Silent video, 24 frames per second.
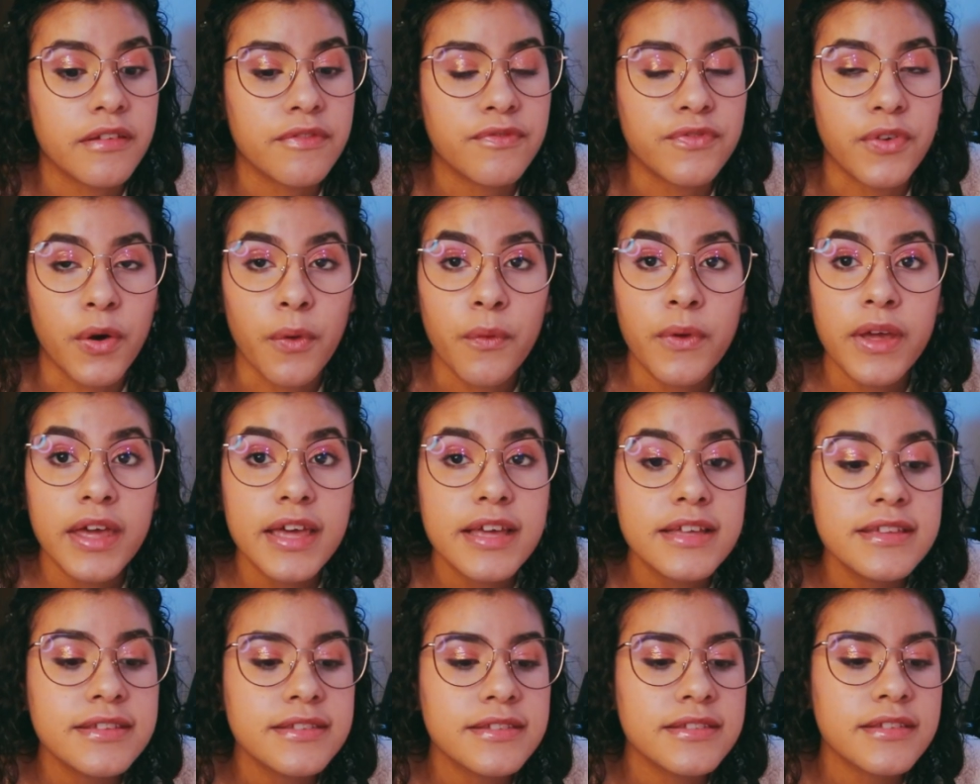
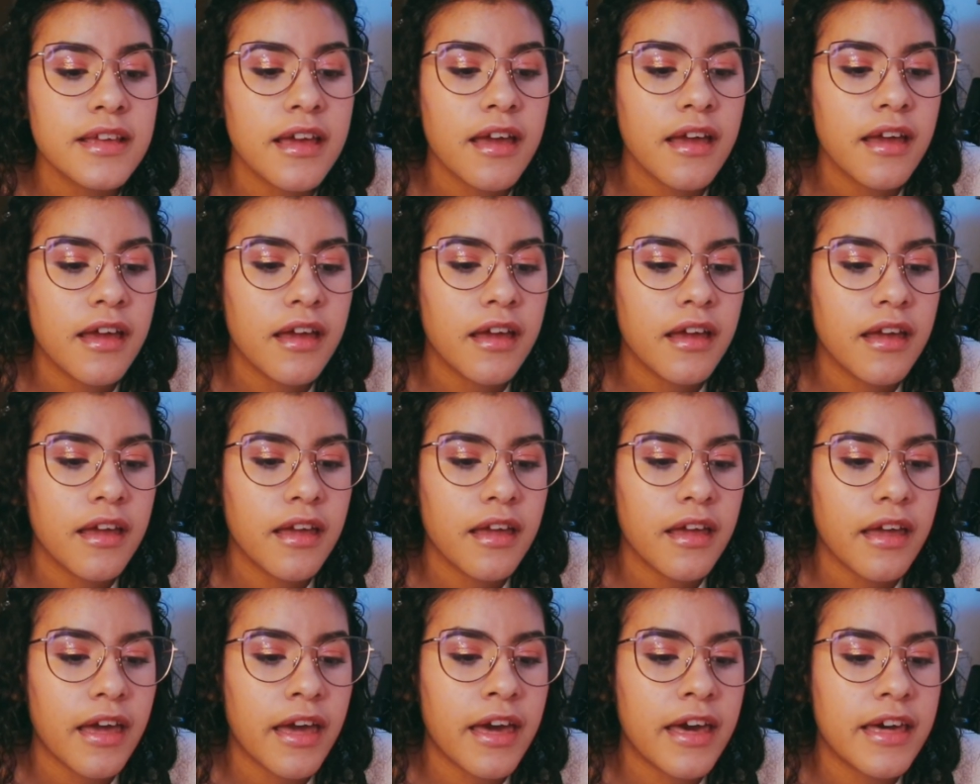focus.
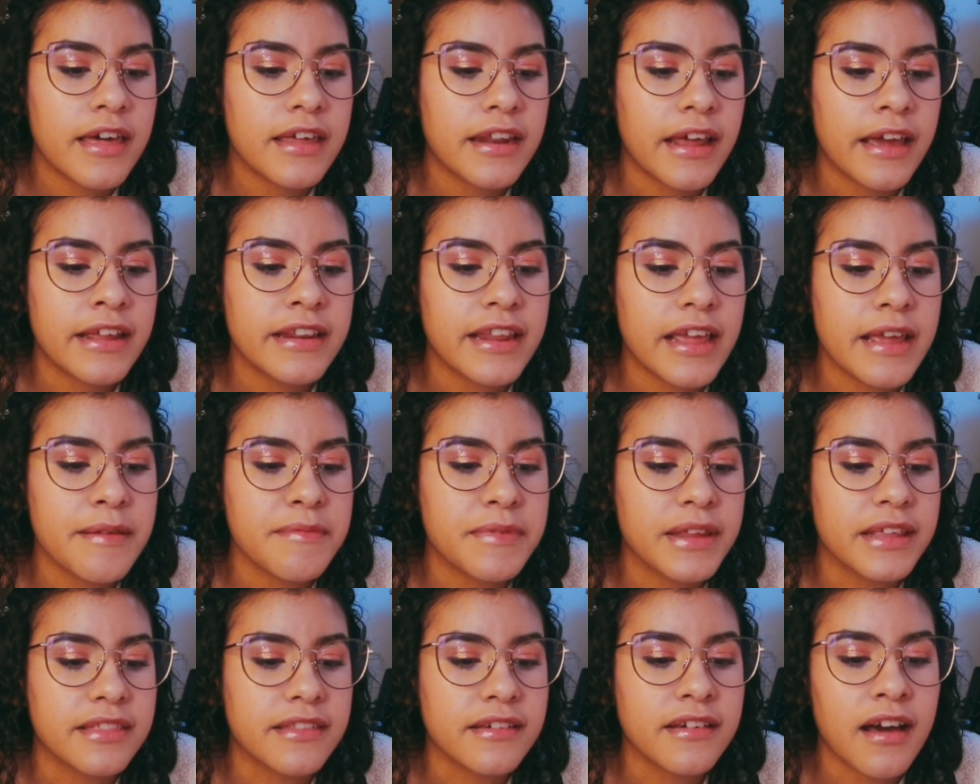And I
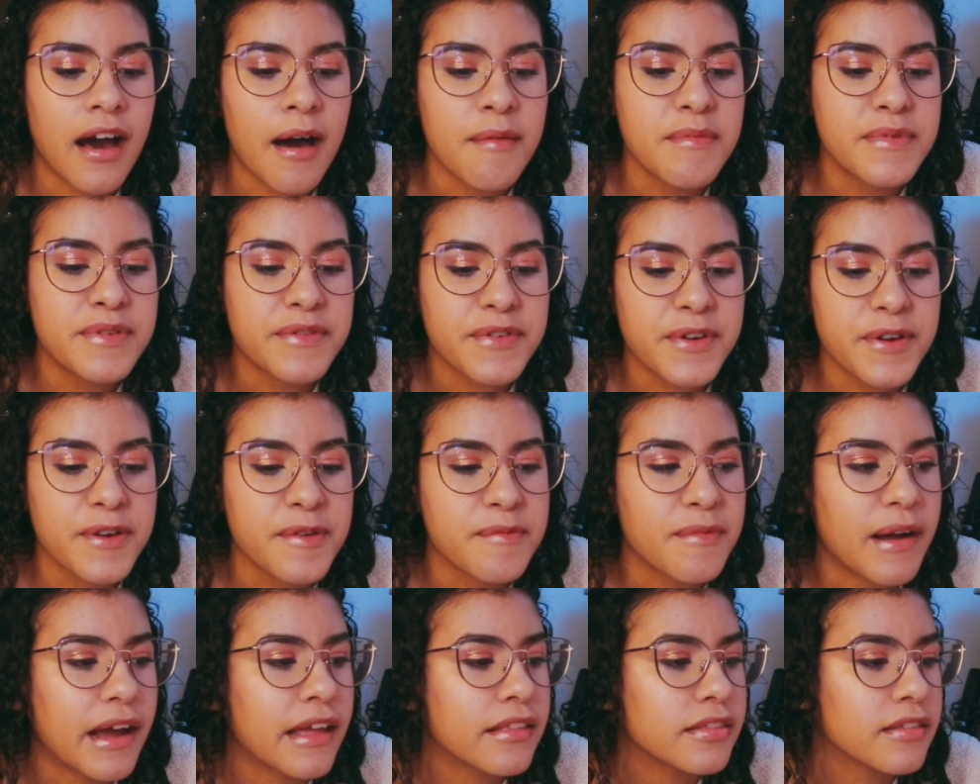named it The Common
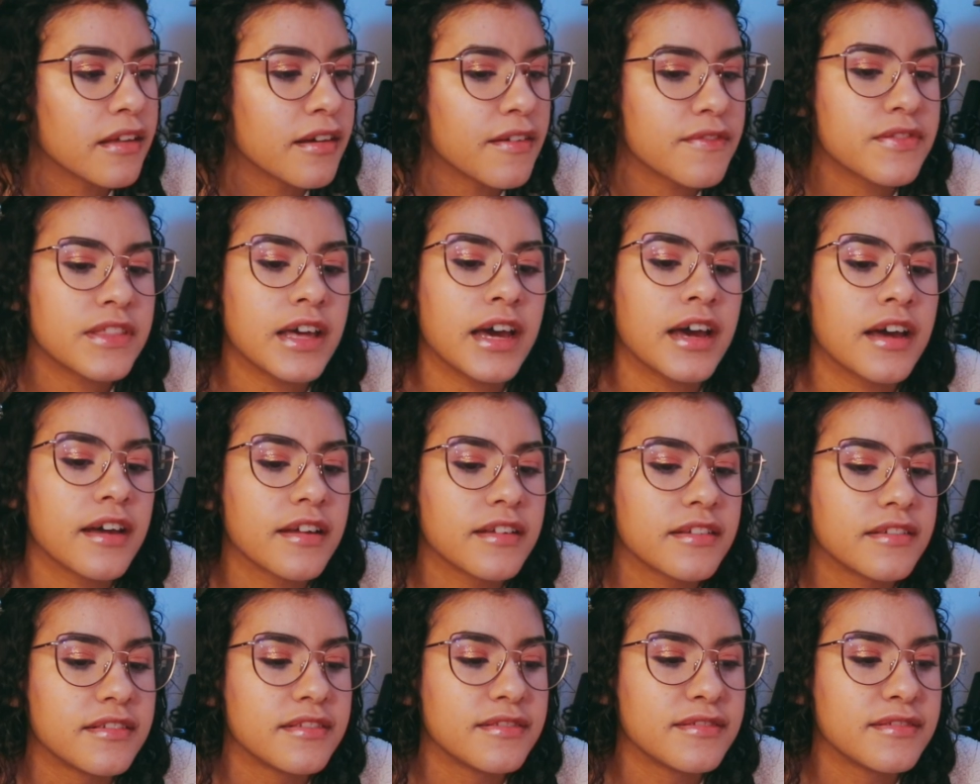Room. I love that.